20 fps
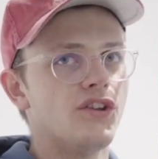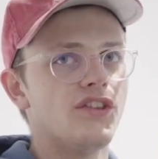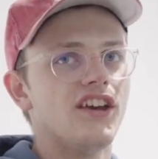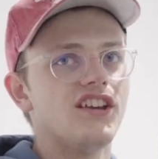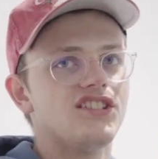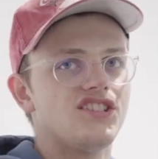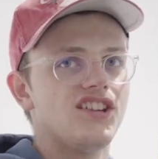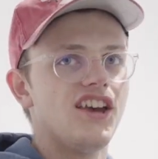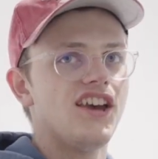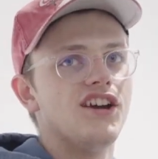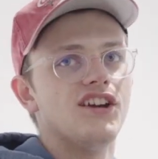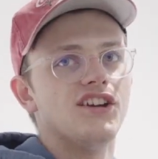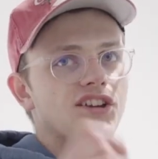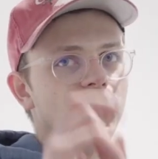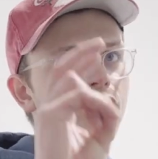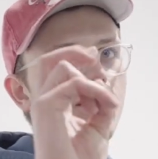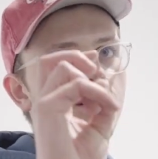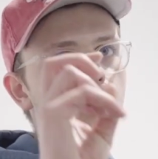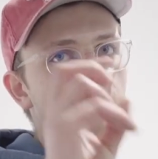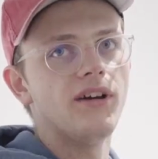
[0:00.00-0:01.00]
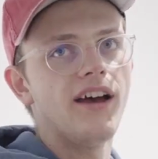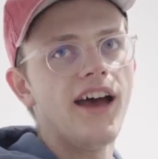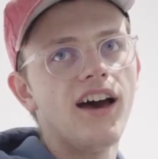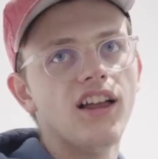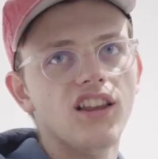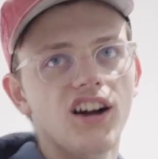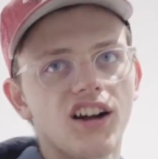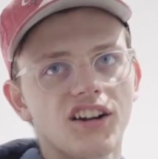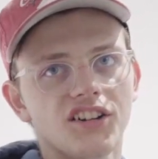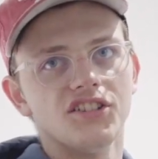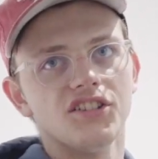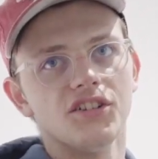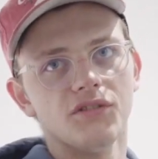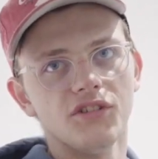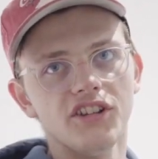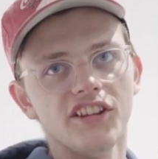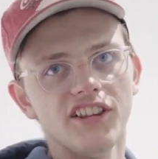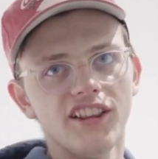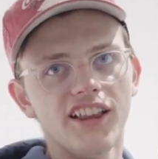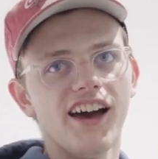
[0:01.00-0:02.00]
They say a year, but how long does it
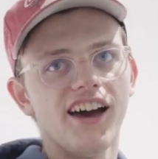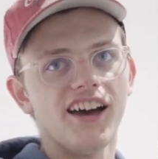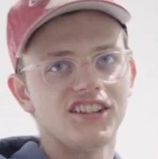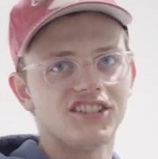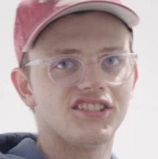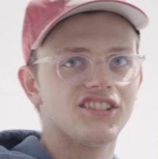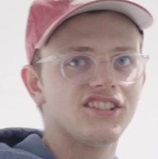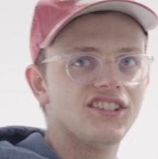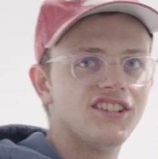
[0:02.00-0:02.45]
really last?